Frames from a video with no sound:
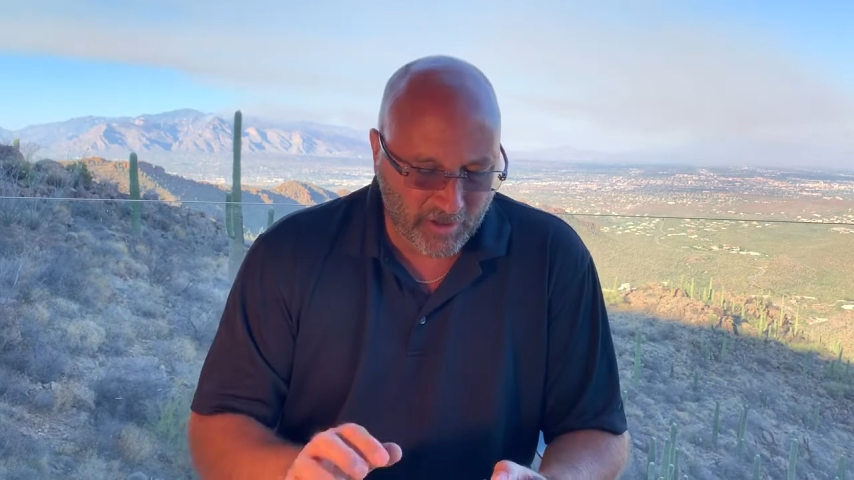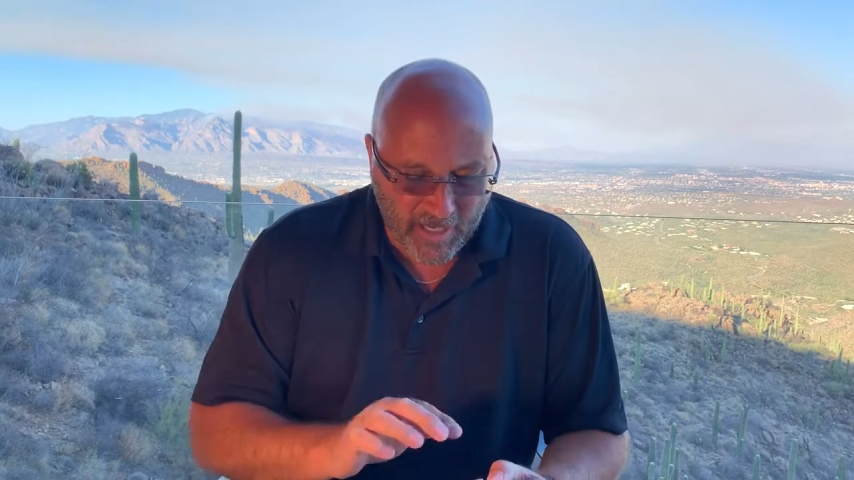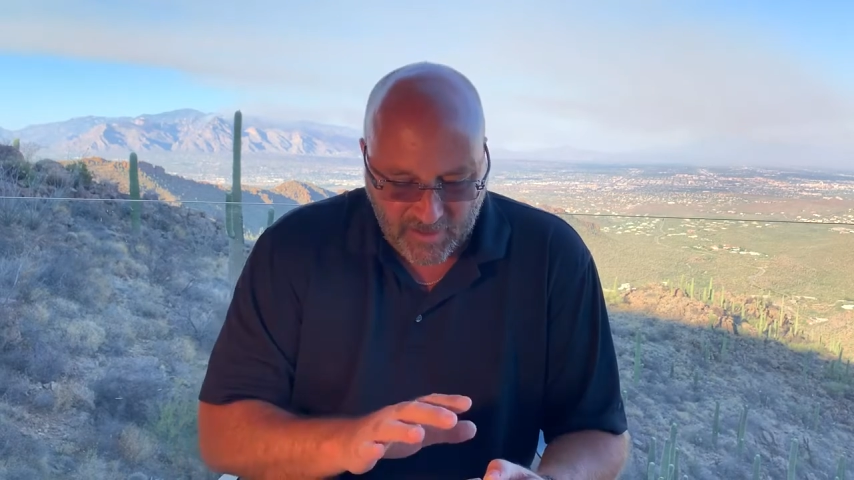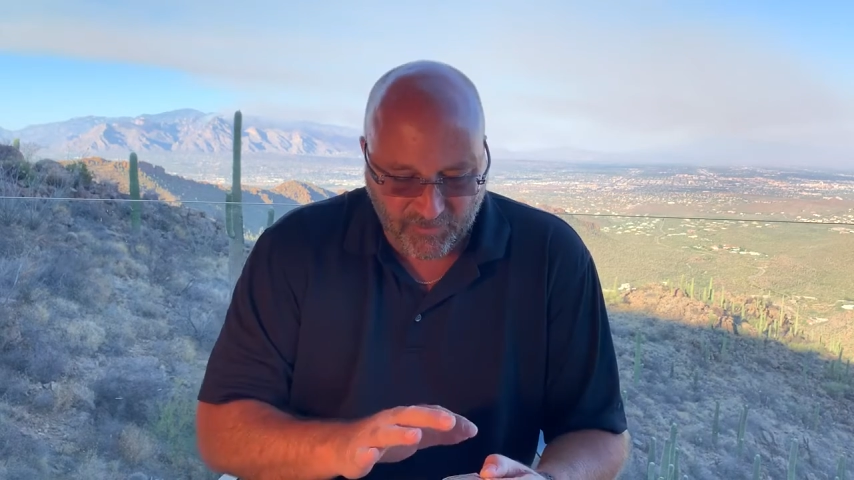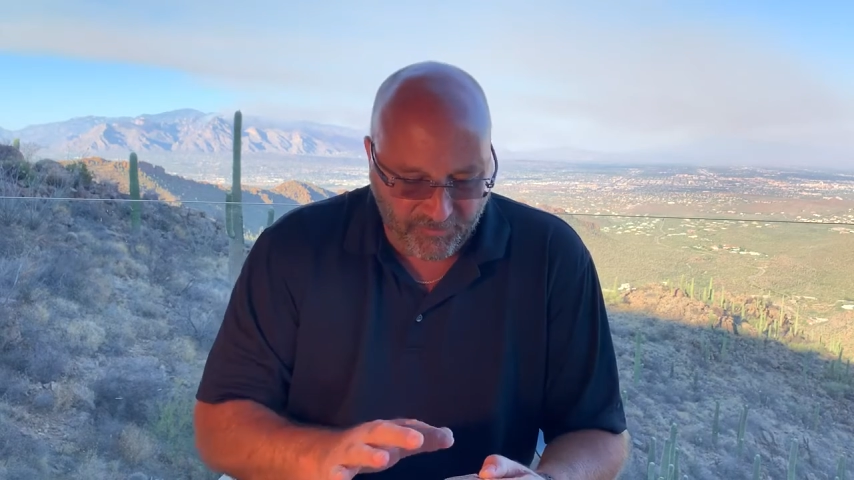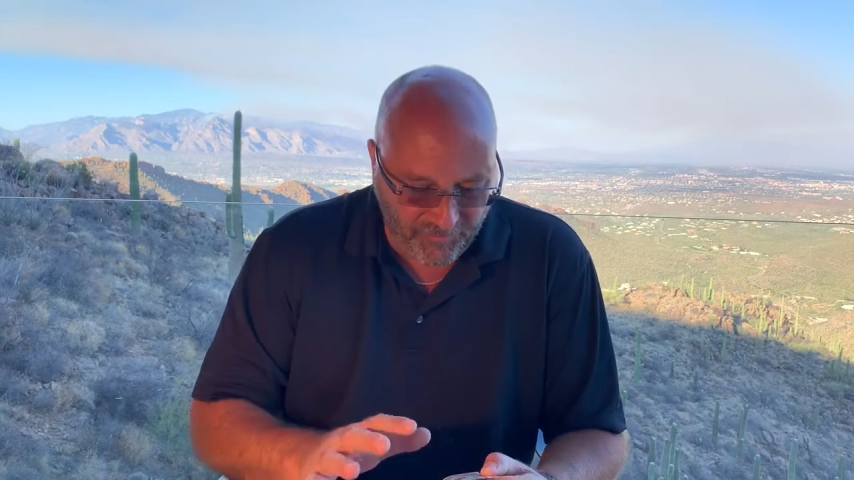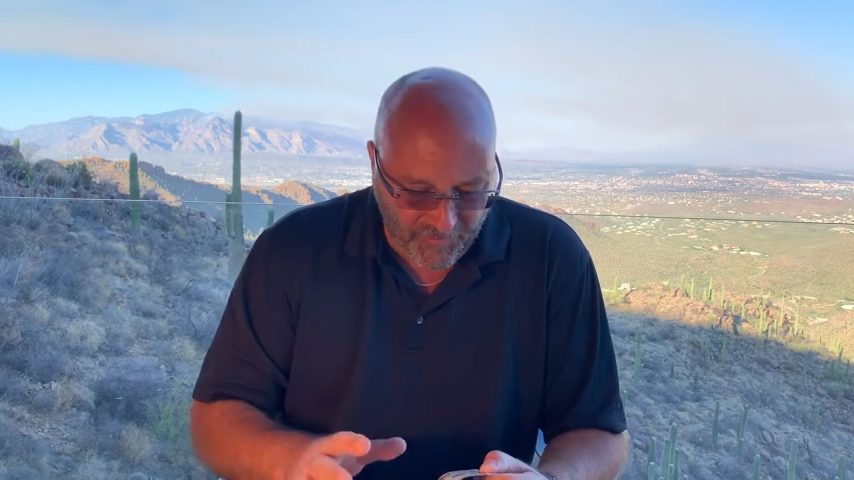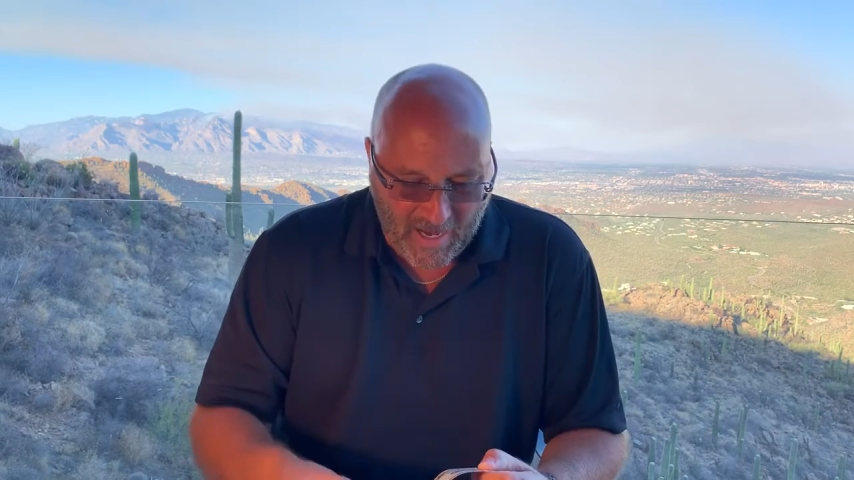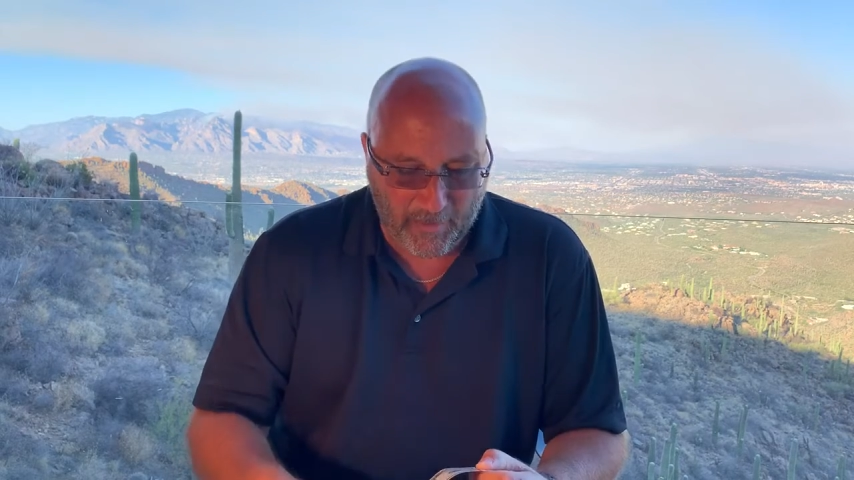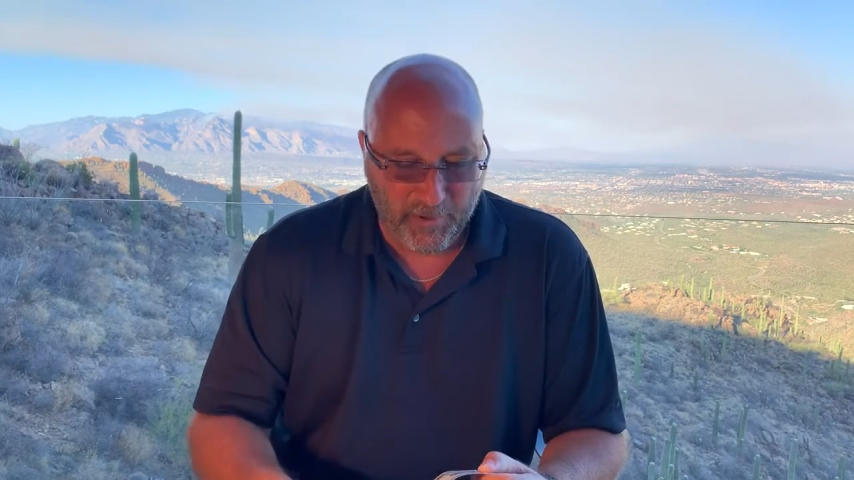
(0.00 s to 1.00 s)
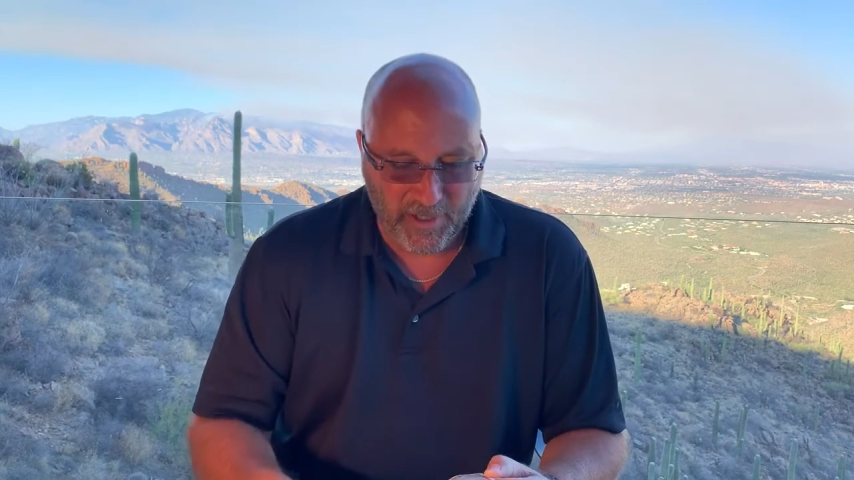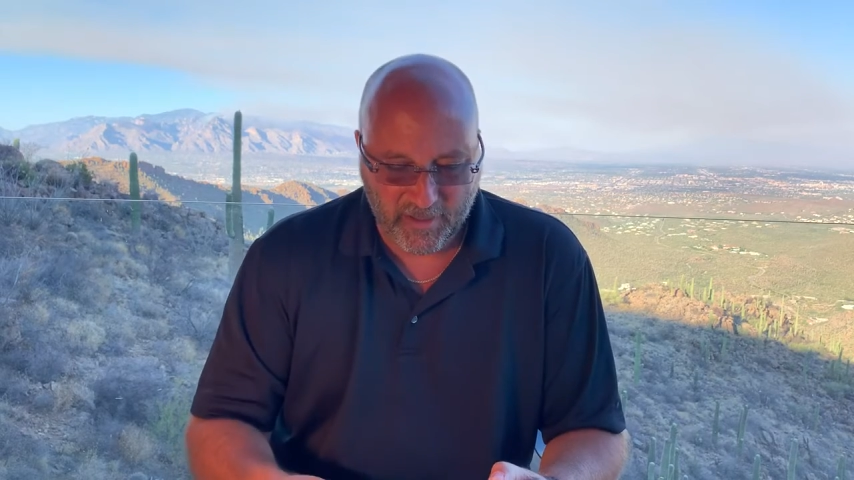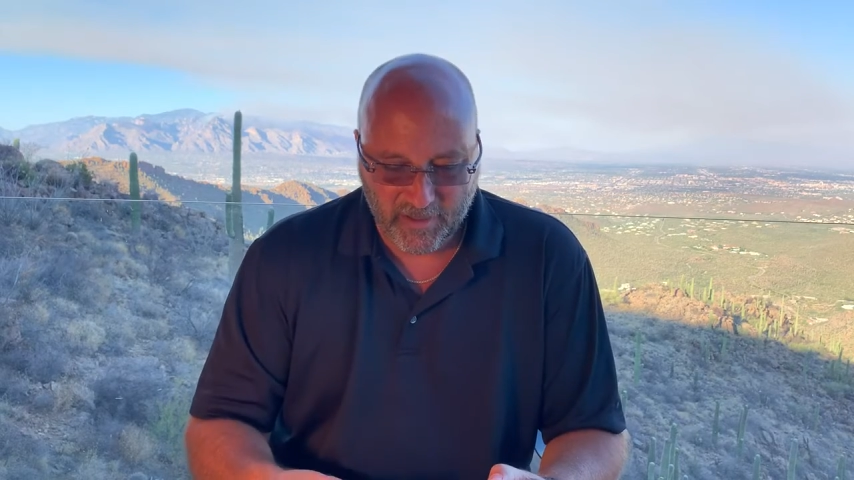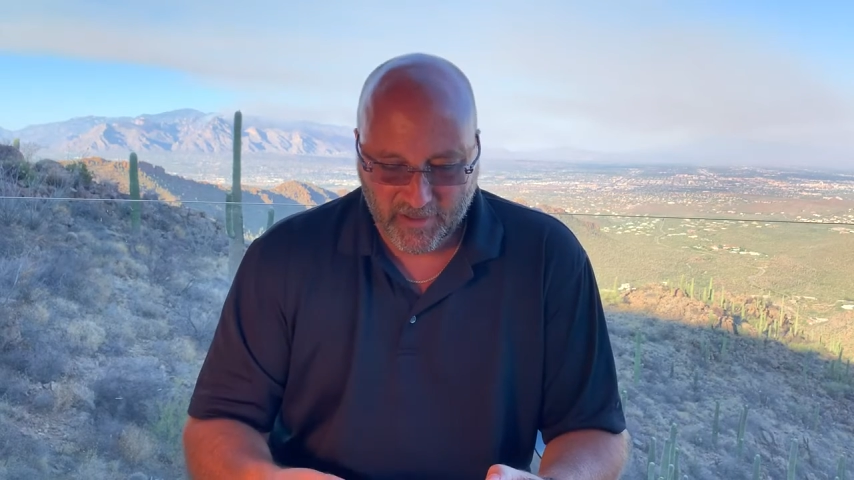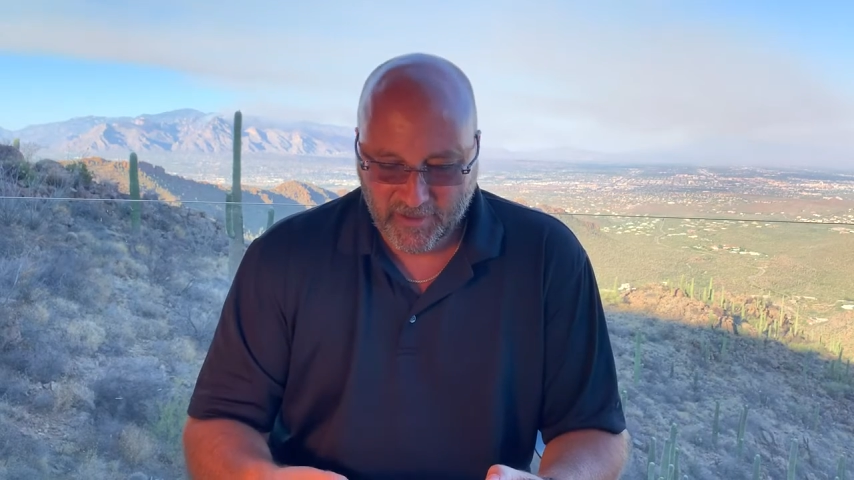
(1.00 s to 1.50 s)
It has fabric.